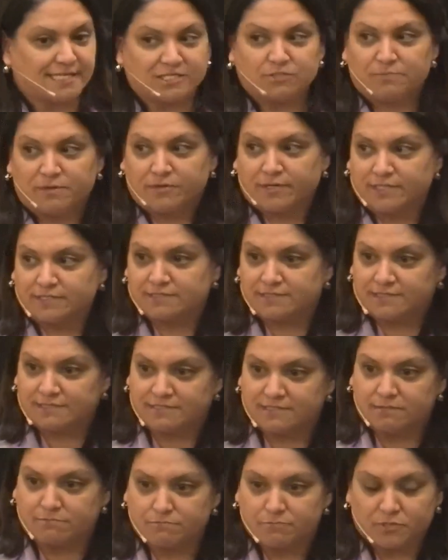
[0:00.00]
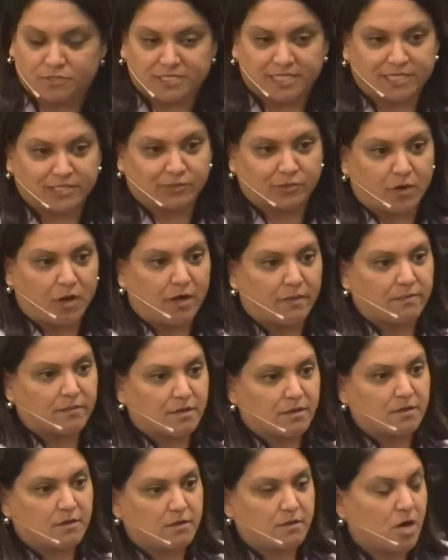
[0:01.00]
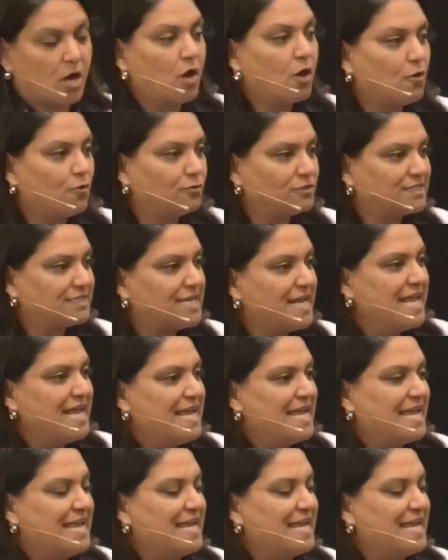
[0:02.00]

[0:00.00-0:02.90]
and I experienced this in particular on the coast,